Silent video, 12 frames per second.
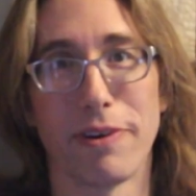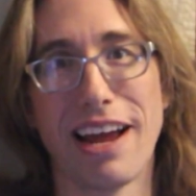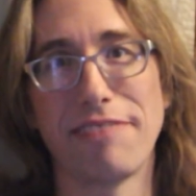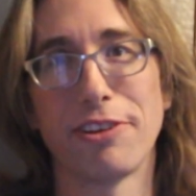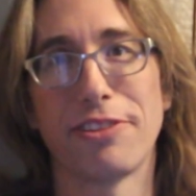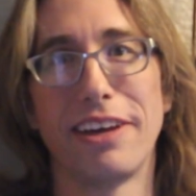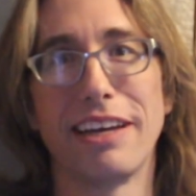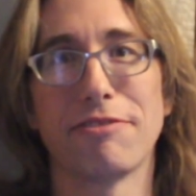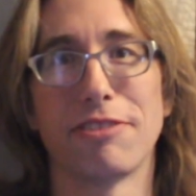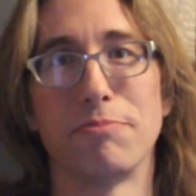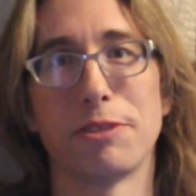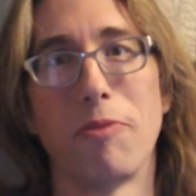everything
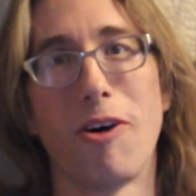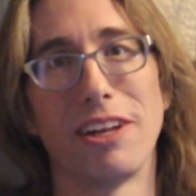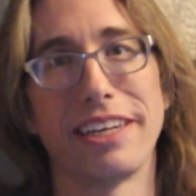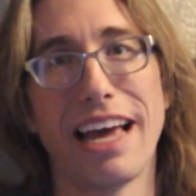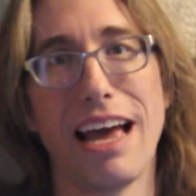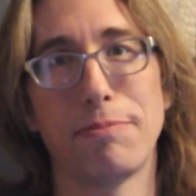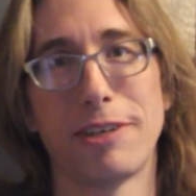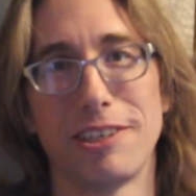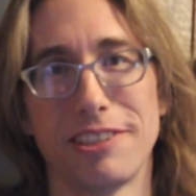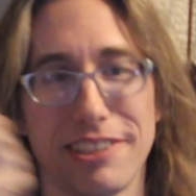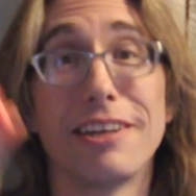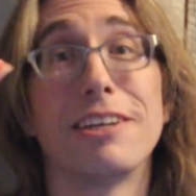from small
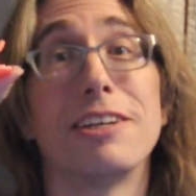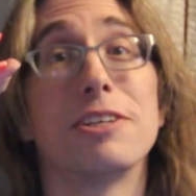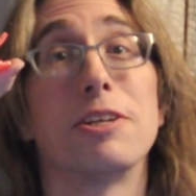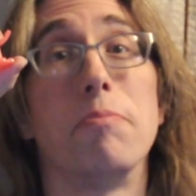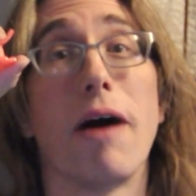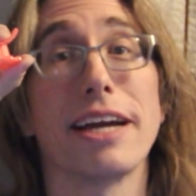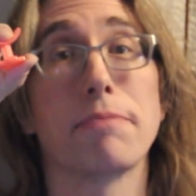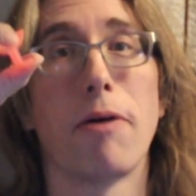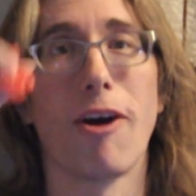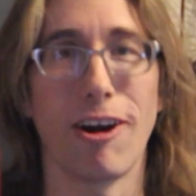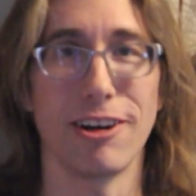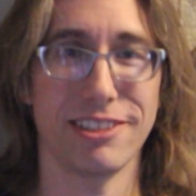adapters to mic
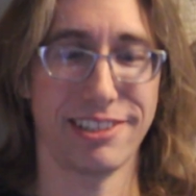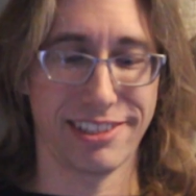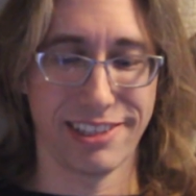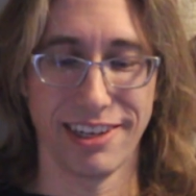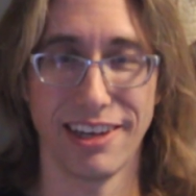parts